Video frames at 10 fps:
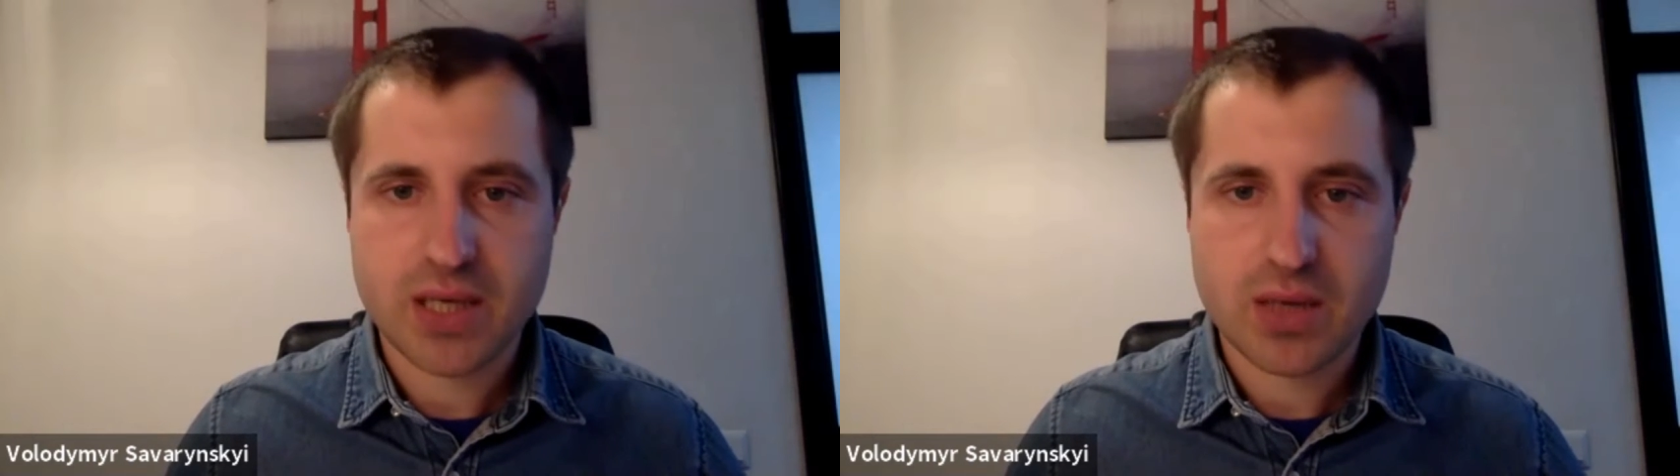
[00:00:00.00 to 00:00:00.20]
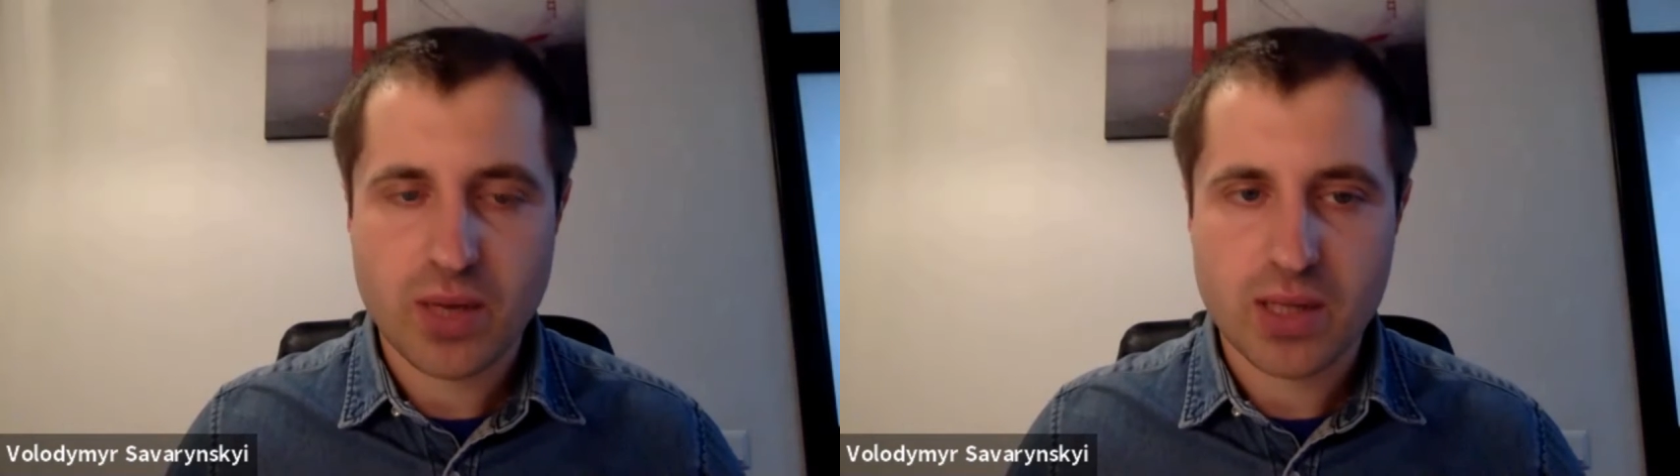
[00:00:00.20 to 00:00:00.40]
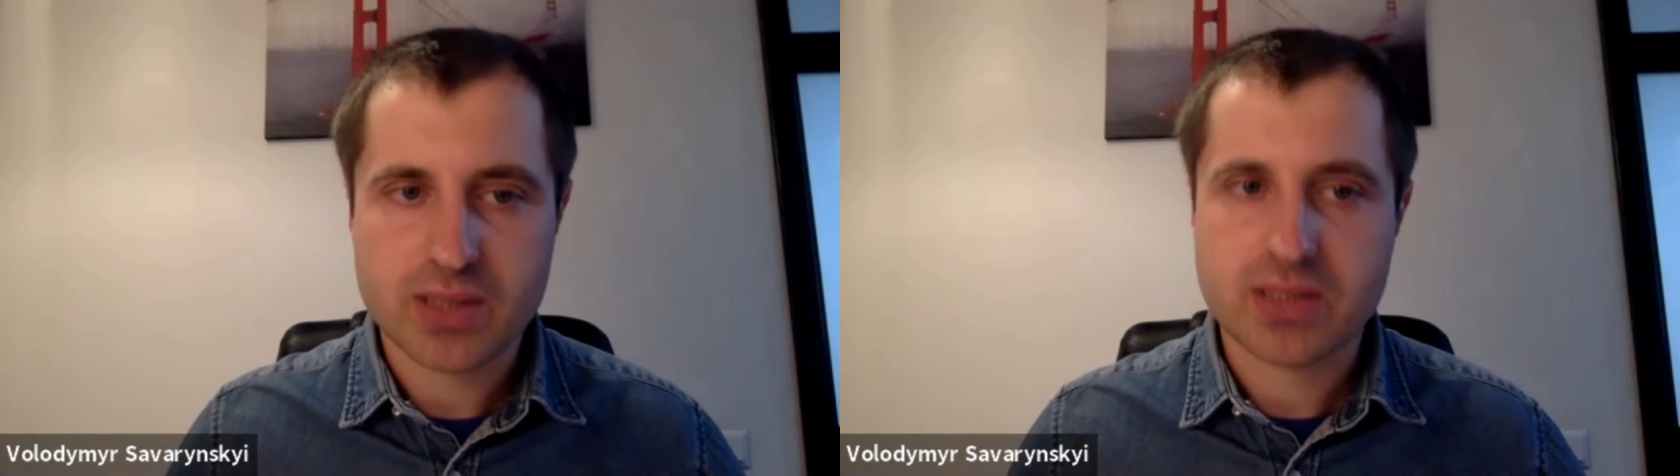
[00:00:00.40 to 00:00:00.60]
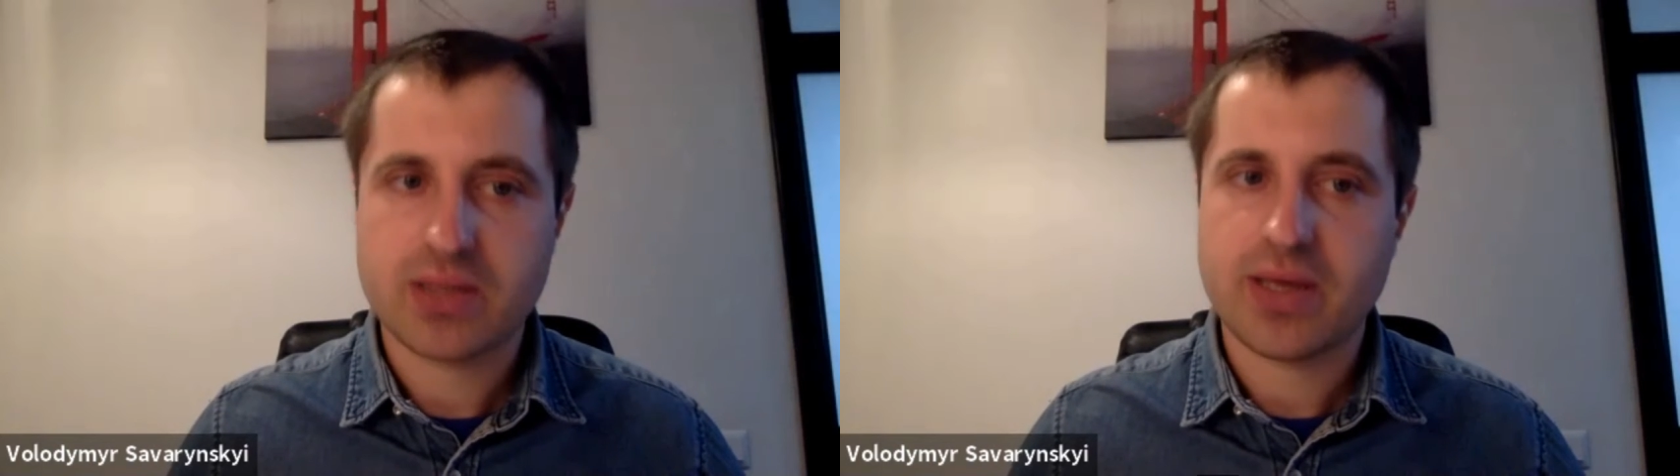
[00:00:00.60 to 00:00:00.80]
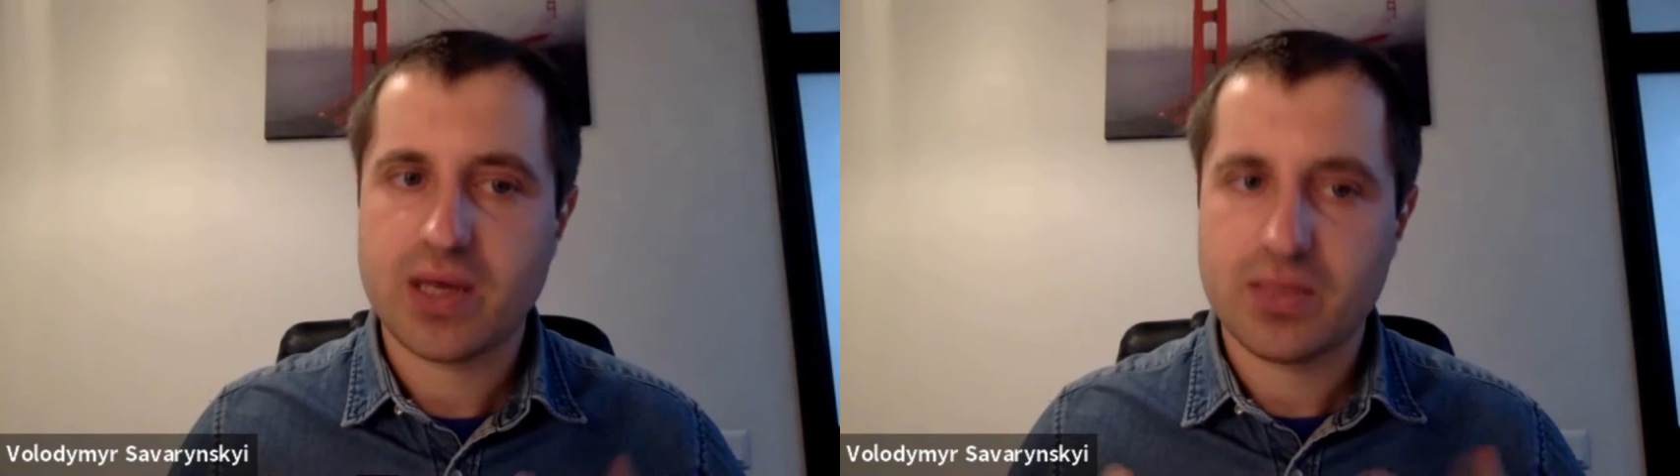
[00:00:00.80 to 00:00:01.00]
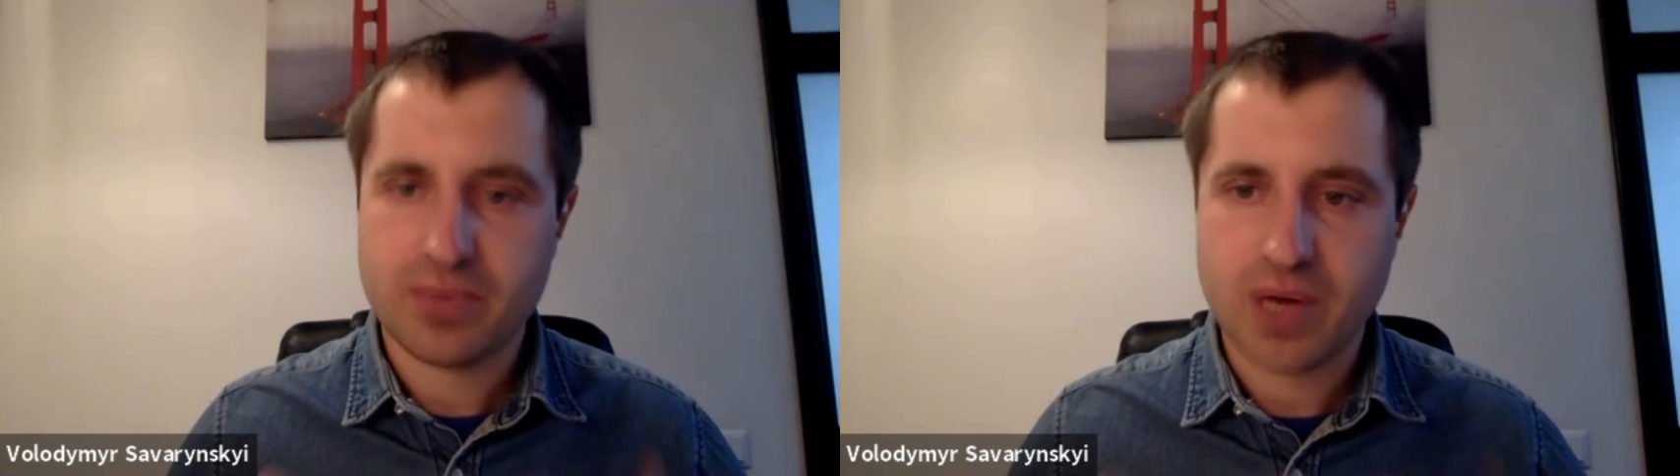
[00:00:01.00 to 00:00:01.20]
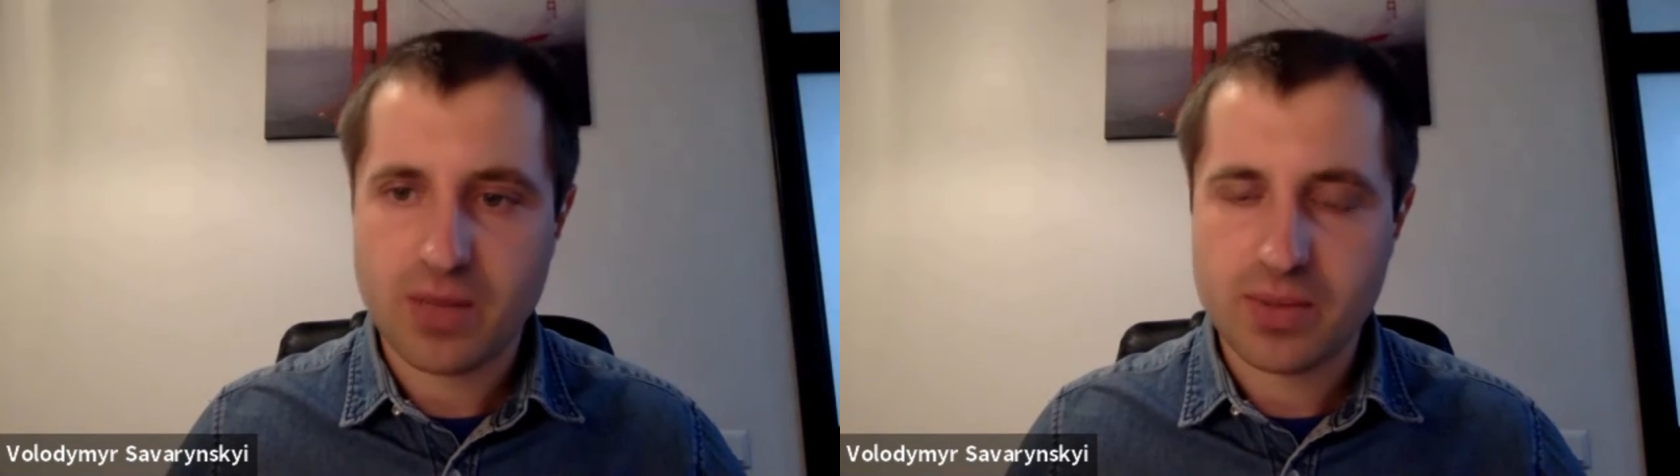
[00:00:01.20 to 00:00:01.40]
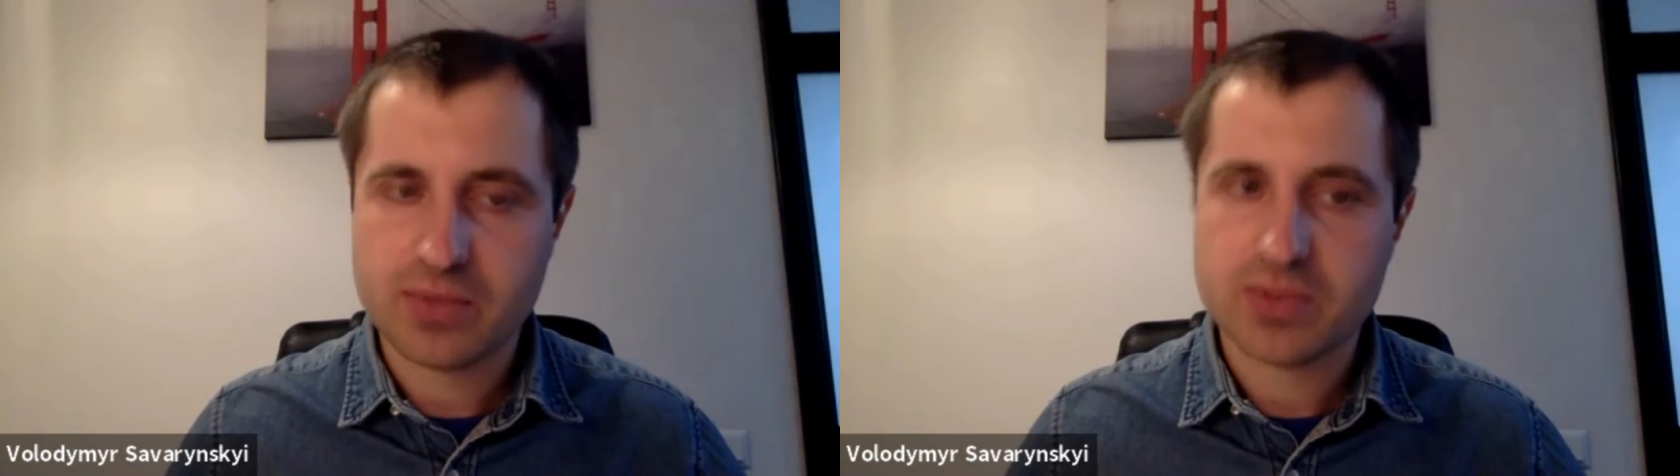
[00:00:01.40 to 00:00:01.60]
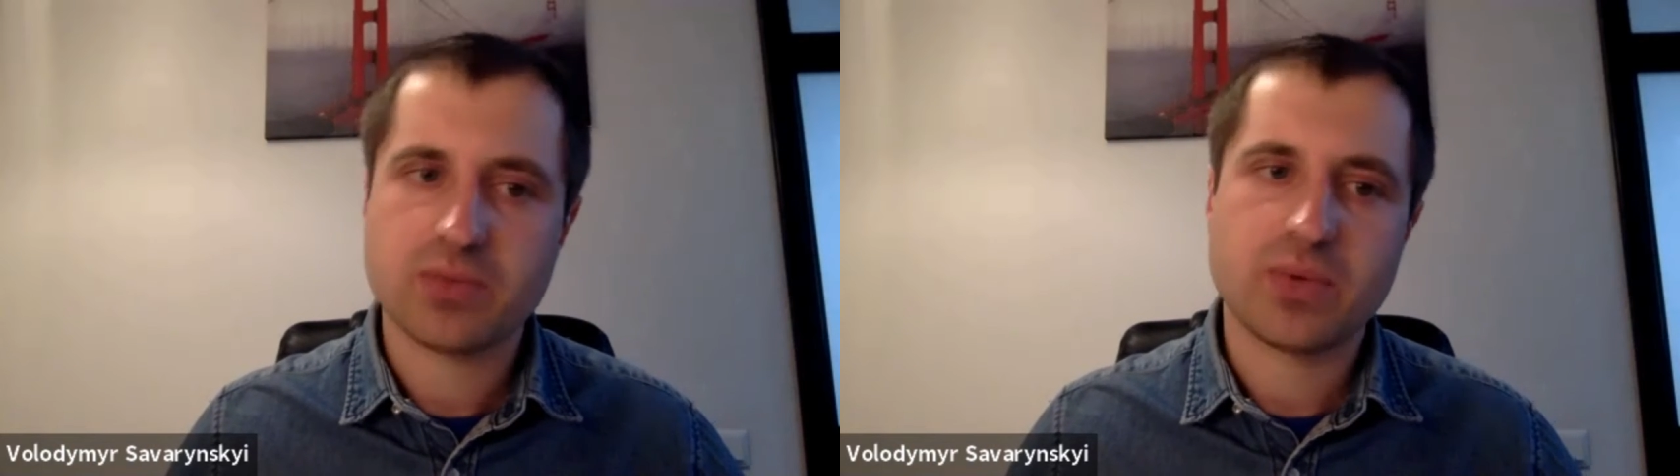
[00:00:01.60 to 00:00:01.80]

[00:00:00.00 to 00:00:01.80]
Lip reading: equals. They had problems.